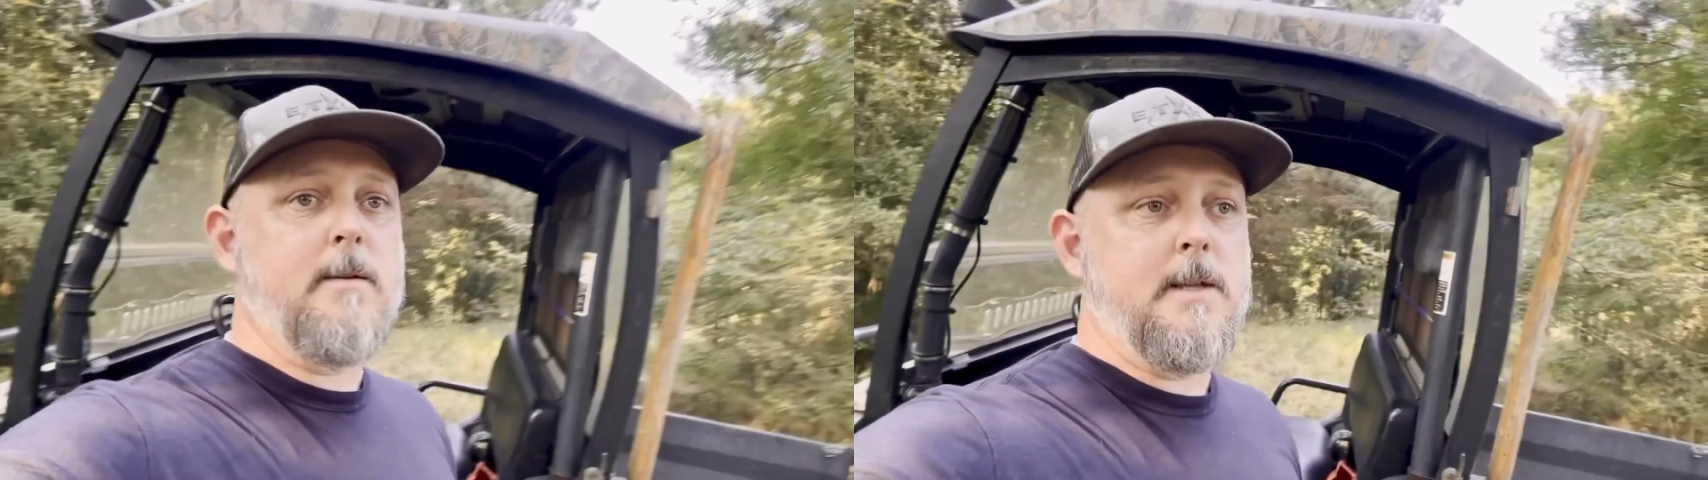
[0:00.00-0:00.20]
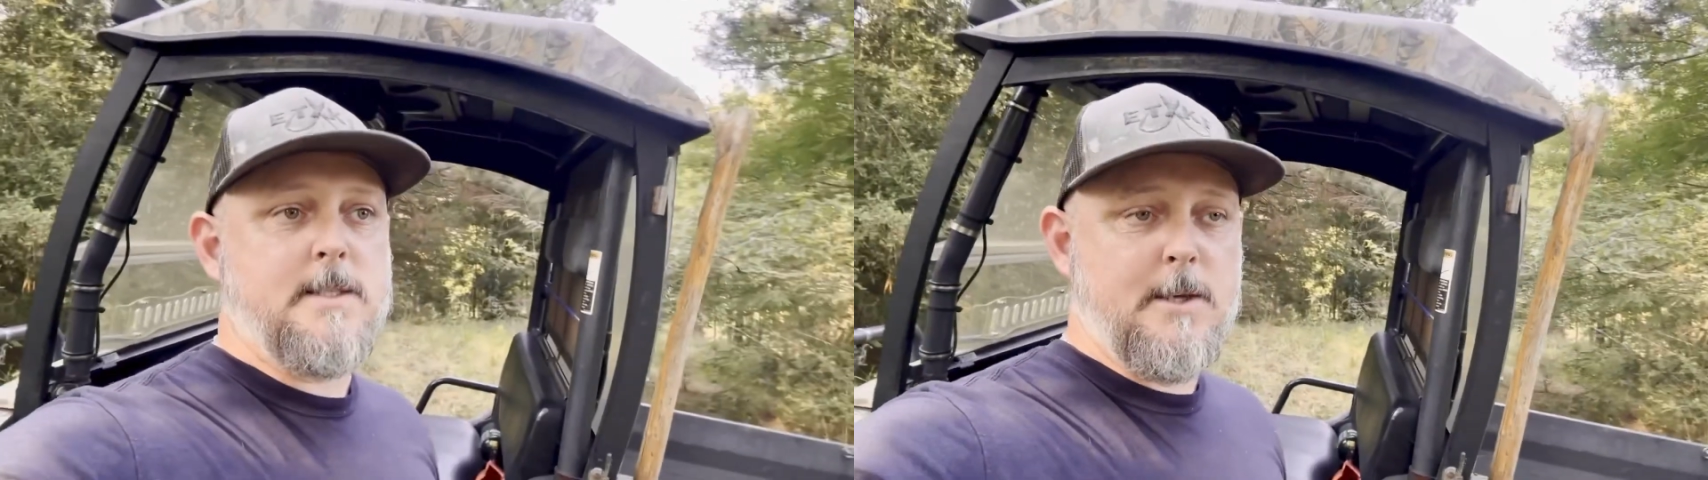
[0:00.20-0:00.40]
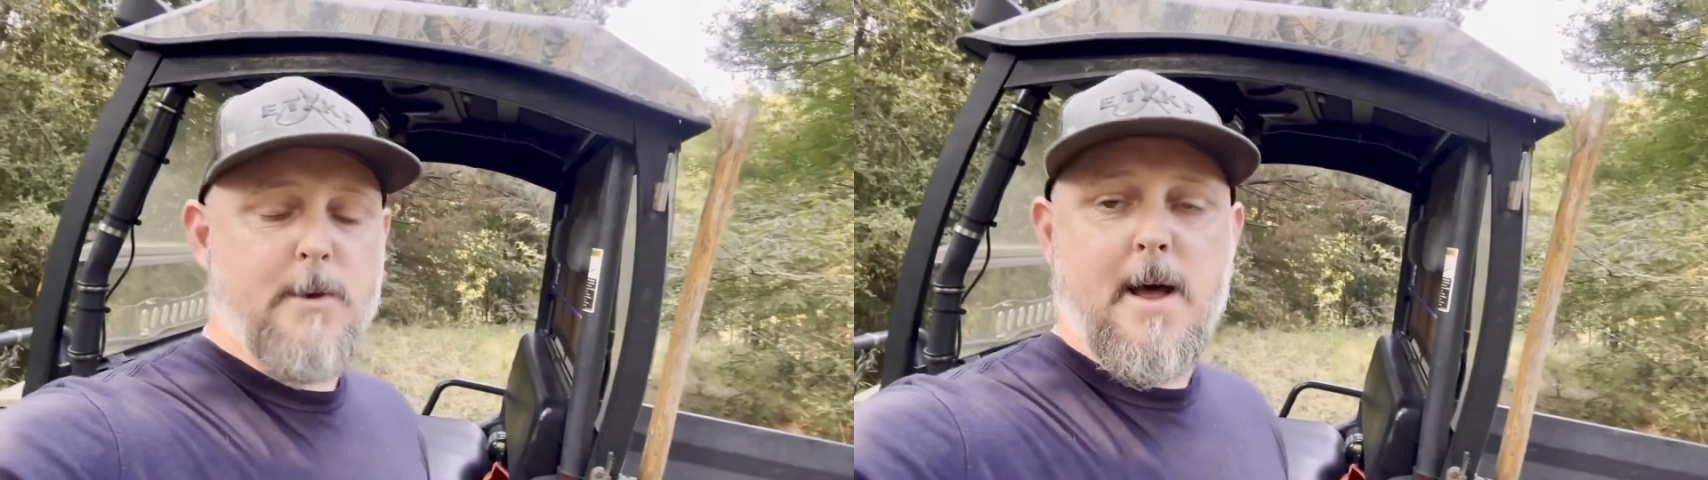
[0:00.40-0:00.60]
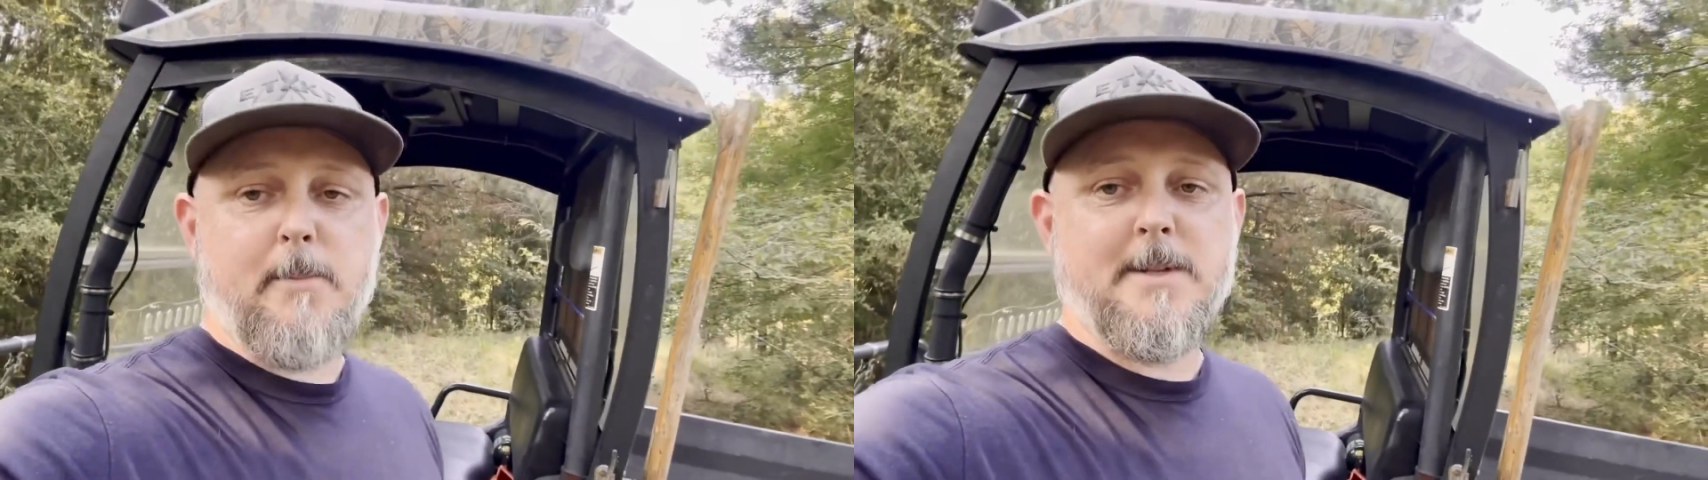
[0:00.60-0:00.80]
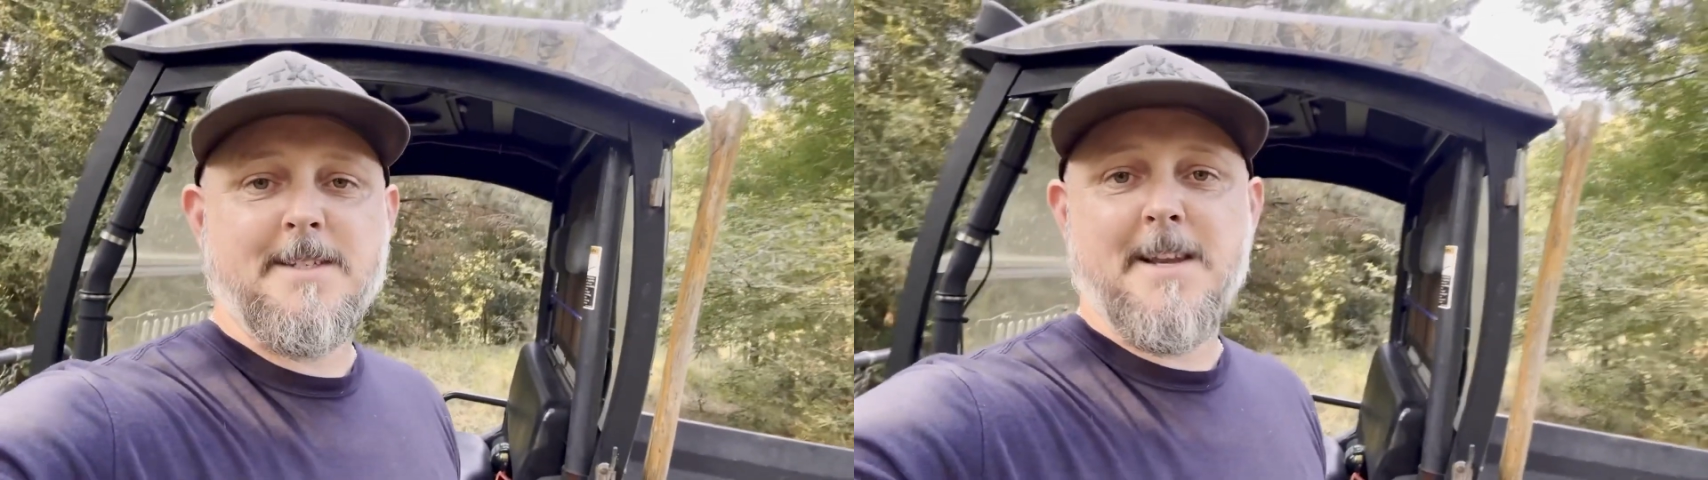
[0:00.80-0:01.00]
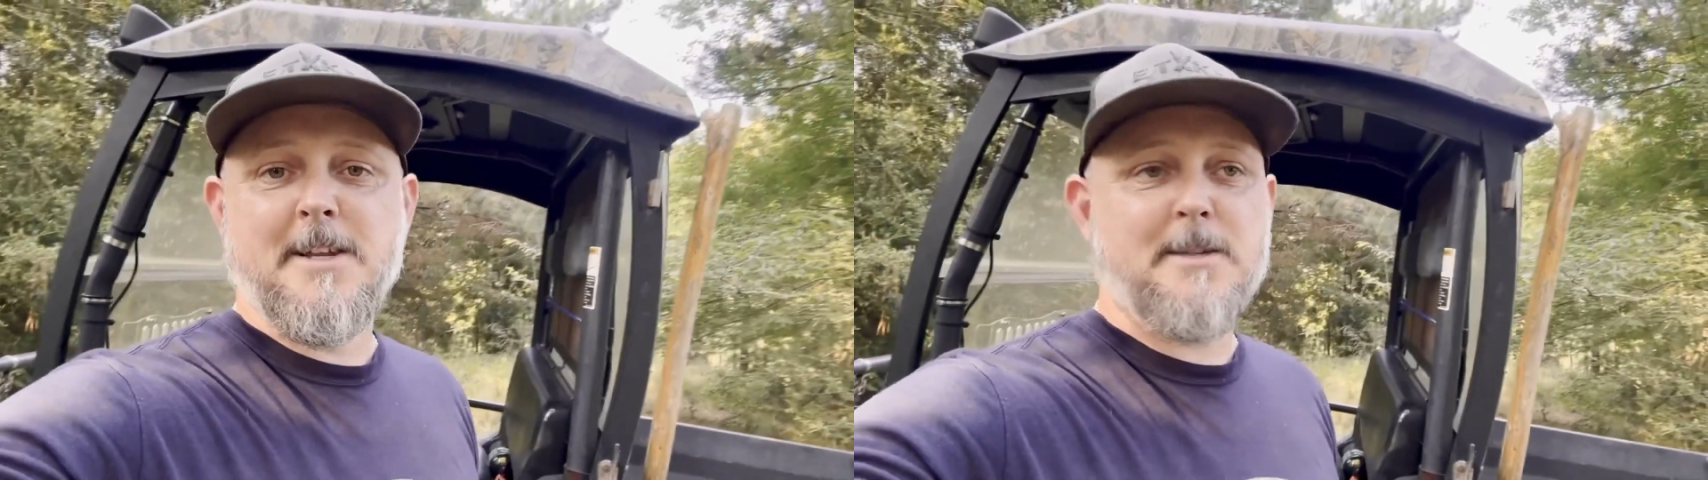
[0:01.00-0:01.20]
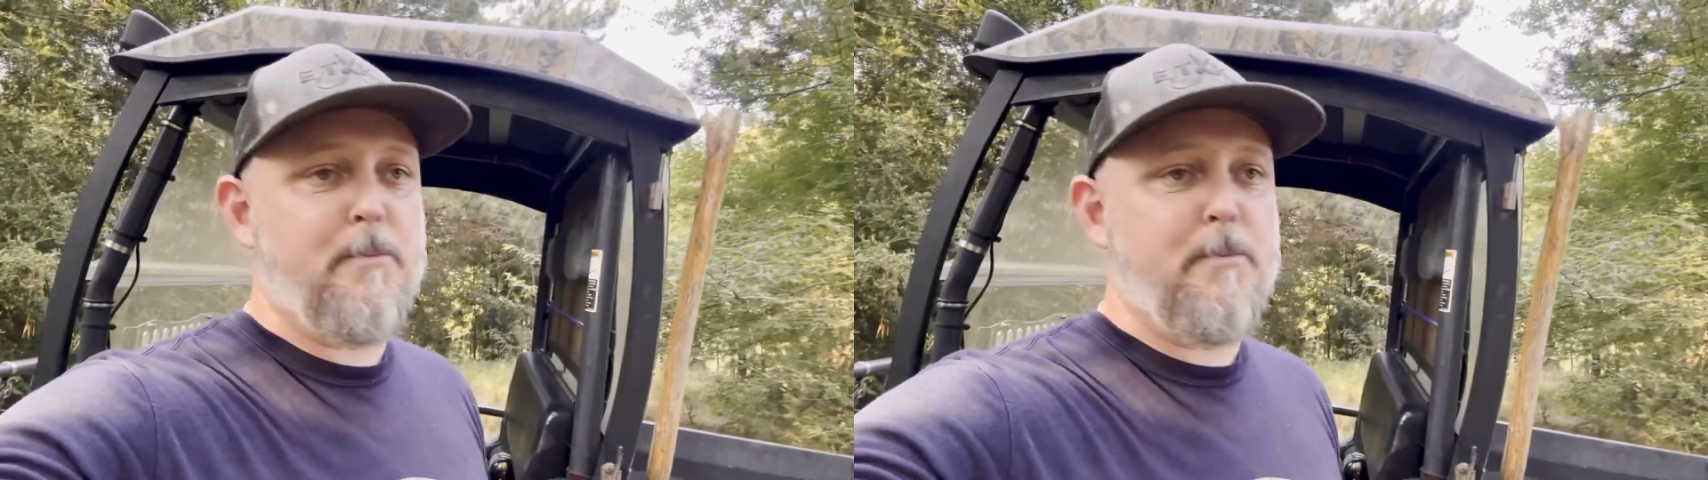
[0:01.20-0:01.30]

Let's see what happens. It is